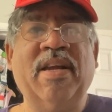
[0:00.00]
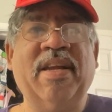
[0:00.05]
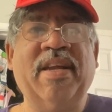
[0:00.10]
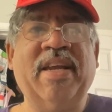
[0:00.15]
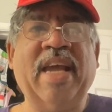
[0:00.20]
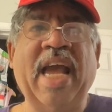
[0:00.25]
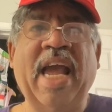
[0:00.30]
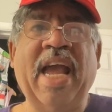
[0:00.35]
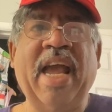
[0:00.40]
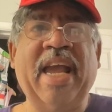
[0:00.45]

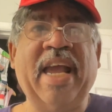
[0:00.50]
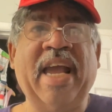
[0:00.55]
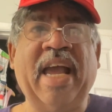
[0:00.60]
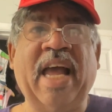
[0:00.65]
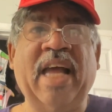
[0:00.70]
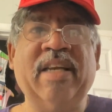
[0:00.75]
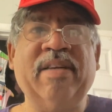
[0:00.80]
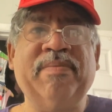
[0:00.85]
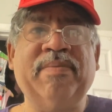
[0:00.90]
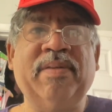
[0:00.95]
gang
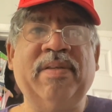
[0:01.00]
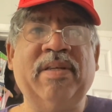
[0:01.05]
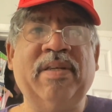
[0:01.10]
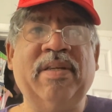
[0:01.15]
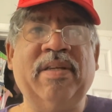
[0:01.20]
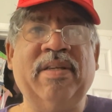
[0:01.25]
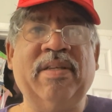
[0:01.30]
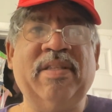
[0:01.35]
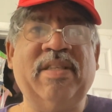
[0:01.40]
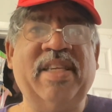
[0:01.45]
out of
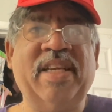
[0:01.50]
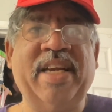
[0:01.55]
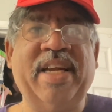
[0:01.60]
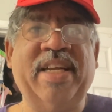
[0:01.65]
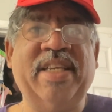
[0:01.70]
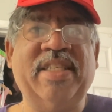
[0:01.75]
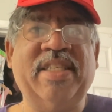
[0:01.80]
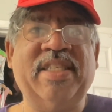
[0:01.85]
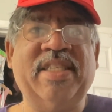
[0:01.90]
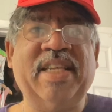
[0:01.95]
the
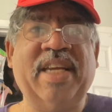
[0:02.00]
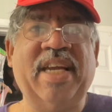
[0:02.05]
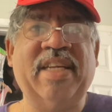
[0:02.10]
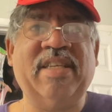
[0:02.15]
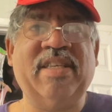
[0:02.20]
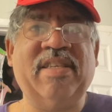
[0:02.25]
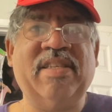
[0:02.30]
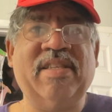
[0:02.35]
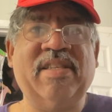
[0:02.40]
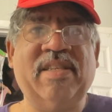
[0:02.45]
United
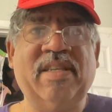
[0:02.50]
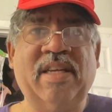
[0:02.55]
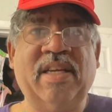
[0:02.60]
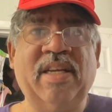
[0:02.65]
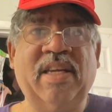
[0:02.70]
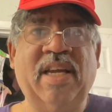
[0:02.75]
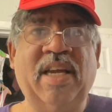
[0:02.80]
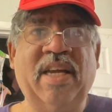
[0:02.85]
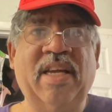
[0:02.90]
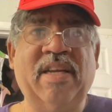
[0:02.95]
States.
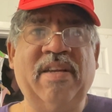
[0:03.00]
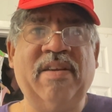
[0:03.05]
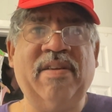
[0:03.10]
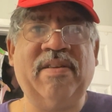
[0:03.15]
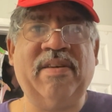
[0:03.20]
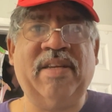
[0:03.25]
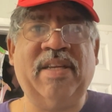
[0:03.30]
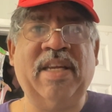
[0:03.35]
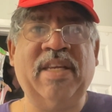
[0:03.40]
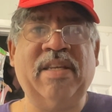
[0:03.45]

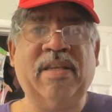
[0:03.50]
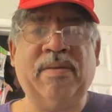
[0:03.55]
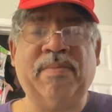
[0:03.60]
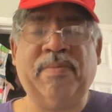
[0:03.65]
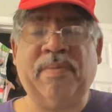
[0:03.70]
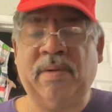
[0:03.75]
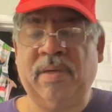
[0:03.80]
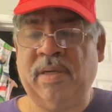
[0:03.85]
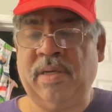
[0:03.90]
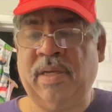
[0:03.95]
Yes, it's
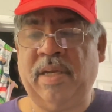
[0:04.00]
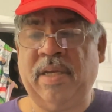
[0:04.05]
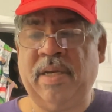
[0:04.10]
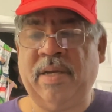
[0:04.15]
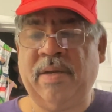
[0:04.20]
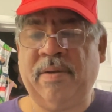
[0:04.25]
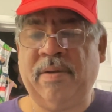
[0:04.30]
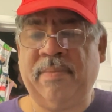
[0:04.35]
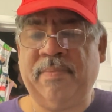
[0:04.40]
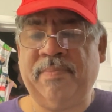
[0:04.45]
from
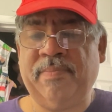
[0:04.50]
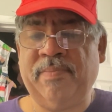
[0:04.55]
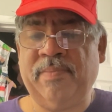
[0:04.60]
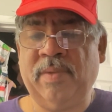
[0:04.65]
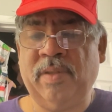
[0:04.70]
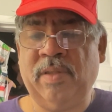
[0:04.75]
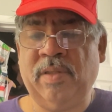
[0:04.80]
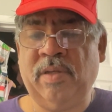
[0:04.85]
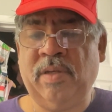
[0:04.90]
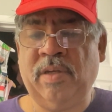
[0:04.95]
the
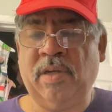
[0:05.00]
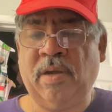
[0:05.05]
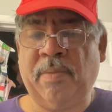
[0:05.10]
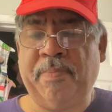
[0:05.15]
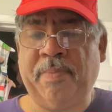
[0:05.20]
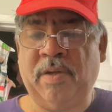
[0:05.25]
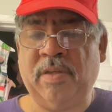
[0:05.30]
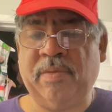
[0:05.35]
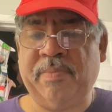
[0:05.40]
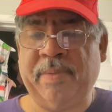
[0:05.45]
New York
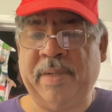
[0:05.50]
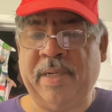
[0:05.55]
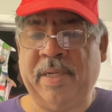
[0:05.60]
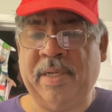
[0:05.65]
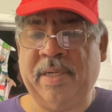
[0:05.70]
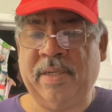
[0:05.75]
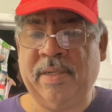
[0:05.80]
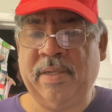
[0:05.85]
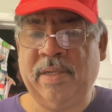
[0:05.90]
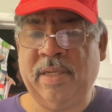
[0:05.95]
Post
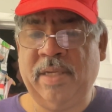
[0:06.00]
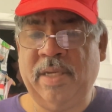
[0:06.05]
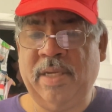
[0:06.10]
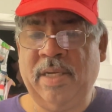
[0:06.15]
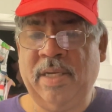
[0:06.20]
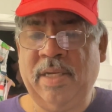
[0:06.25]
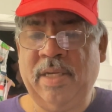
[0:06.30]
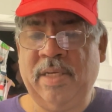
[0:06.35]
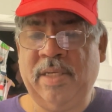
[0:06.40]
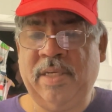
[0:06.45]
by
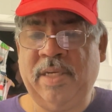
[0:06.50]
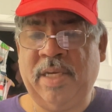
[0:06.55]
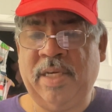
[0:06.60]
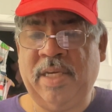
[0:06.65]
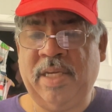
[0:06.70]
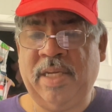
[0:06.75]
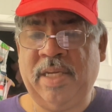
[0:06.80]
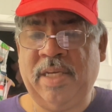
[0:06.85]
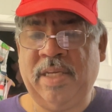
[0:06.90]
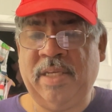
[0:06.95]

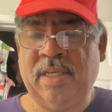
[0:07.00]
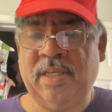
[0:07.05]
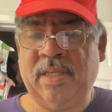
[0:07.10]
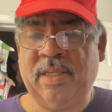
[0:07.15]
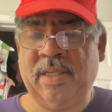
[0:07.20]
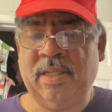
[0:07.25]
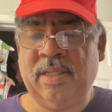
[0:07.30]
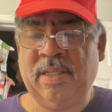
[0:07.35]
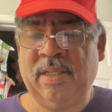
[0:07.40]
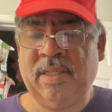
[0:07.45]
Jeannie
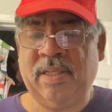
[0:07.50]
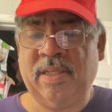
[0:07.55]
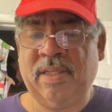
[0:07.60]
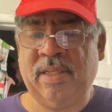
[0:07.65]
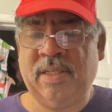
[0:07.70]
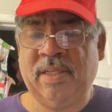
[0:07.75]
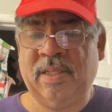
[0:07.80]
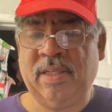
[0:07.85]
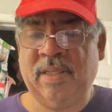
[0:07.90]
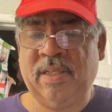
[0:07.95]

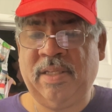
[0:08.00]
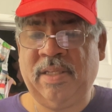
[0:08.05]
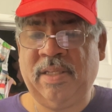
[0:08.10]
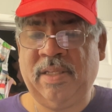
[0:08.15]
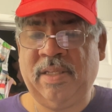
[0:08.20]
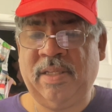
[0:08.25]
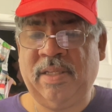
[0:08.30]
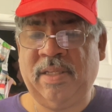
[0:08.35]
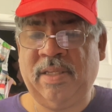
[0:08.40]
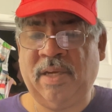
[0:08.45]

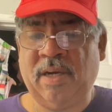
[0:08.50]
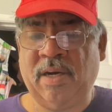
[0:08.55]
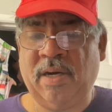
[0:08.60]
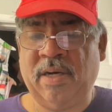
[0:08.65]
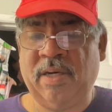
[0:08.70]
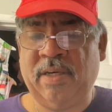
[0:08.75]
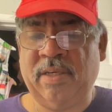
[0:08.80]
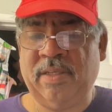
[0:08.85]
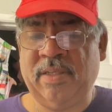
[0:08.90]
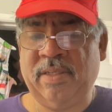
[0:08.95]

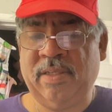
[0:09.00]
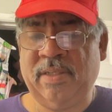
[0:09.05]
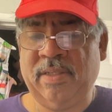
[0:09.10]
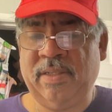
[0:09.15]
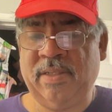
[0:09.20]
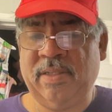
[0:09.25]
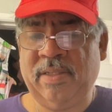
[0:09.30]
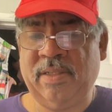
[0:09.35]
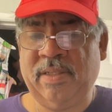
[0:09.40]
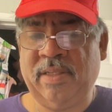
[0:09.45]
Tarsh.
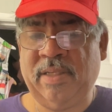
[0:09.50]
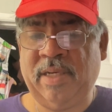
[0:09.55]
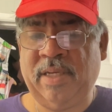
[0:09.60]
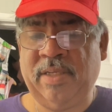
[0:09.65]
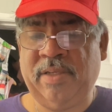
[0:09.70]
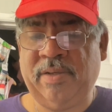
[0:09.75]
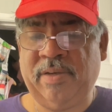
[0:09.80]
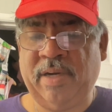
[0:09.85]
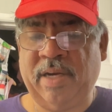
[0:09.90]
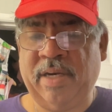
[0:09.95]

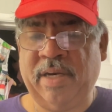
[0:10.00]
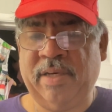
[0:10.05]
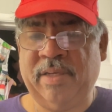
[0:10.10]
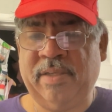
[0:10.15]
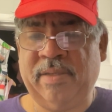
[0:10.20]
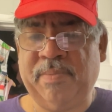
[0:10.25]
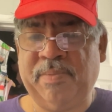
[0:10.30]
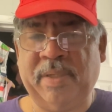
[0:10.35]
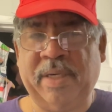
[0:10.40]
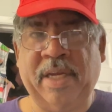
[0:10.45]
Not sure how
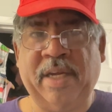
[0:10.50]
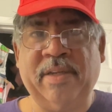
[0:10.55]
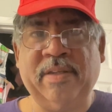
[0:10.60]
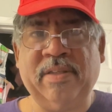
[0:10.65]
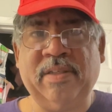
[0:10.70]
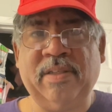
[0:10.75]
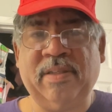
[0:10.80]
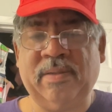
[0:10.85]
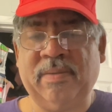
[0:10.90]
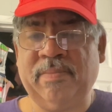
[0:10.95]
it's
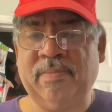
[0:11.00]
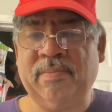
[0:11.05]
pronounced.